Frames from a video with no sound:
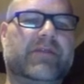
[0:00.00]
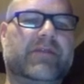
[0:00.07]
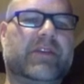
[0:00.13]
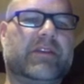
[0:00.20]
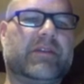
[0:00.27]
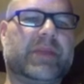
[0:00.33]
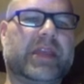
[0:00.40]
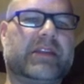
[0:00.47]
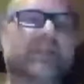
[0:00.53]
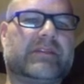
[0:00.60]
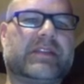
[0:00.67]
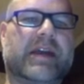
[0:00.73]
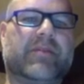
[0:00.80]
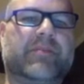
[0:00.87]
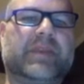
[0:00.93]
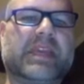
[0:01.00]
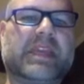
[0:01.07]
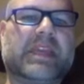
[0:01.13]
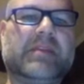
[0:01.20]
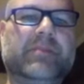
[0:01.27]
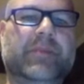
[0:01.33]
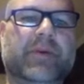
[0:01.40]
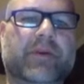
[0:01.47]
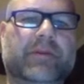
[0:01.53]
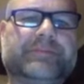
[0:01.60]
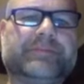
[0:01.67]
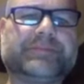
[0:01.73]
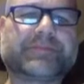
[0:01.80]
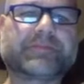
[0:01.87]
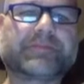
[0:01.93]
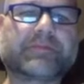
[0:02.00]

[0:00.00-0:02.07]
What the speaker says: saving of the pandas and how people